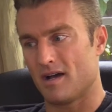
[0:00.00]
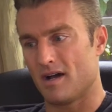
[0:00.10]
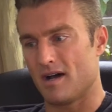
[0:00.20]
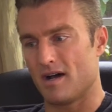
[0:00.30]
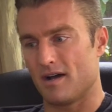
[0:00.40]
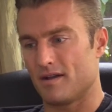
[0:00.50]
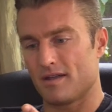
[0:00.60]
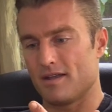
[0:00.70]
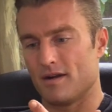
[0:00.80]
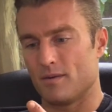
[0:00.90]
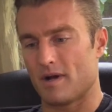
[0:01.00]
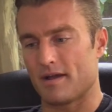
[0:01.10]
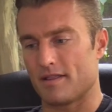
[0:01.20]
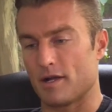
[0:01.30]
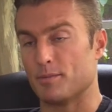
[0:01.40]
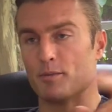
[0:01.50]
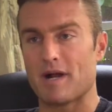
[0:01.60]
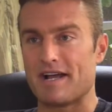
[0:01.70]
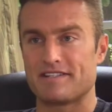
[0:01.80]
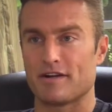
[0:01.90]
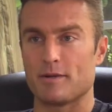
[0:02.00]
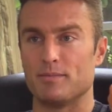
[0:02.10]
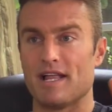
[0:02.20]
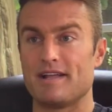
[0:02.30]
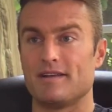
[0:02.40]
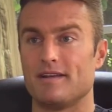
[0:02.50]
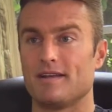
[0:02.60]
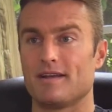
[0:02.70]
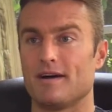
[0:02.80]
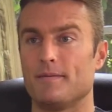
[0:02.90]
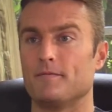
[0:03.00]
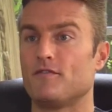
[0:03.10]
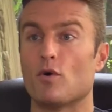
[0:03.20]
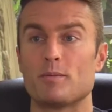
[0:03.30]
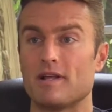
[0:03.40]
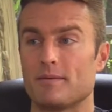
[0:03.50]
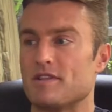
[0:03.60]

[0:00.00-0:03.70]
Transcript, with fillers: Uh, you know I, their proprietary blend um, formula.